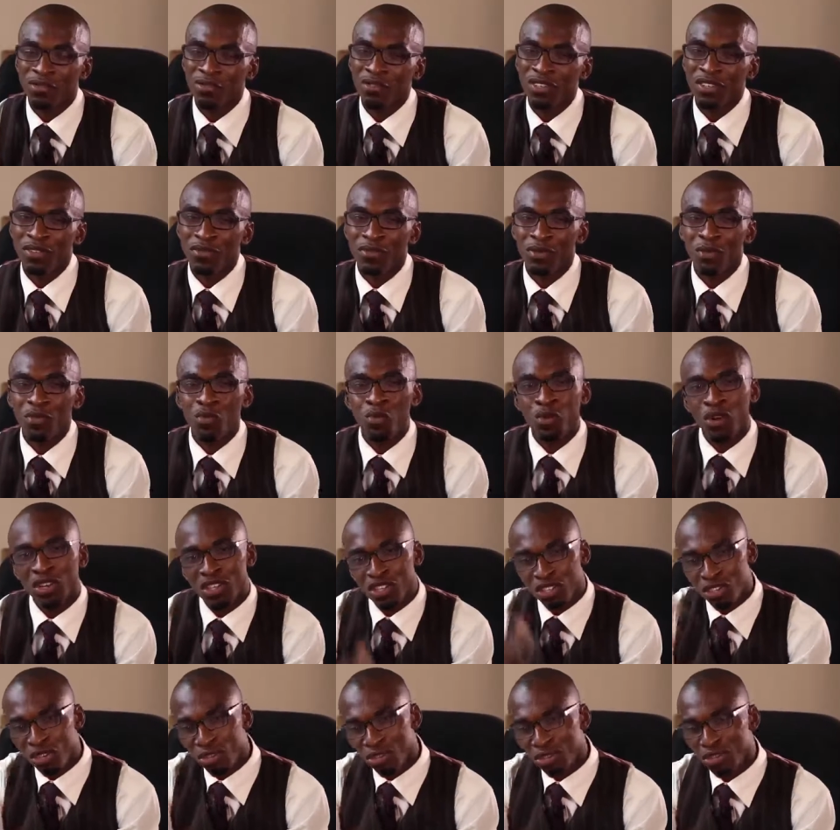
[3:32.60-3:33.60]
different from
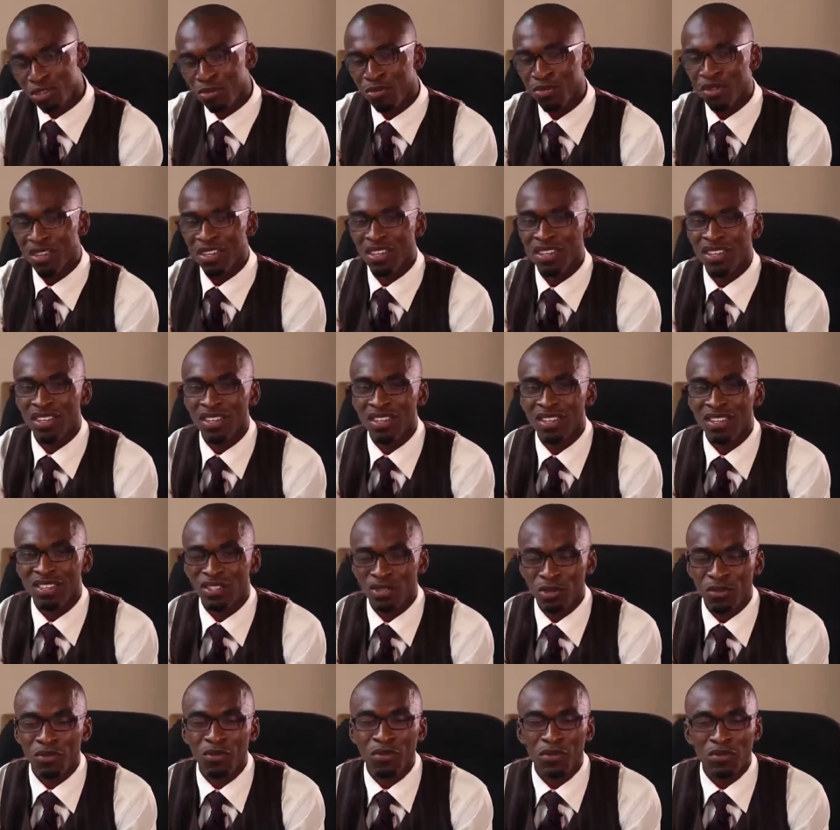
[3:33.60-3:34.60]
what used to be.
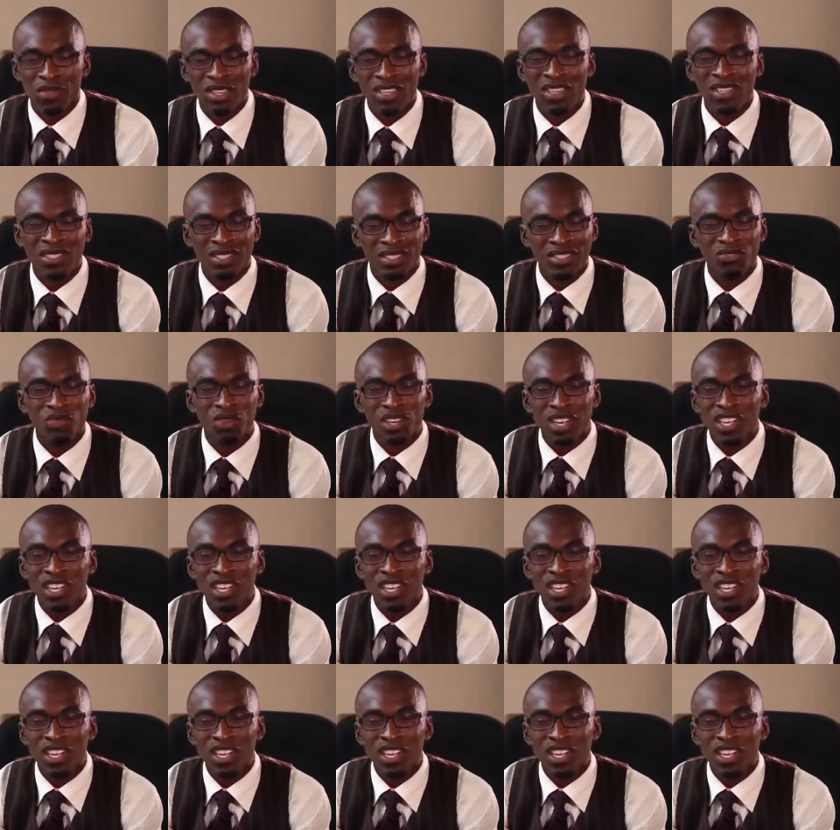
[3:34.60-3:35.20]
So for me, it's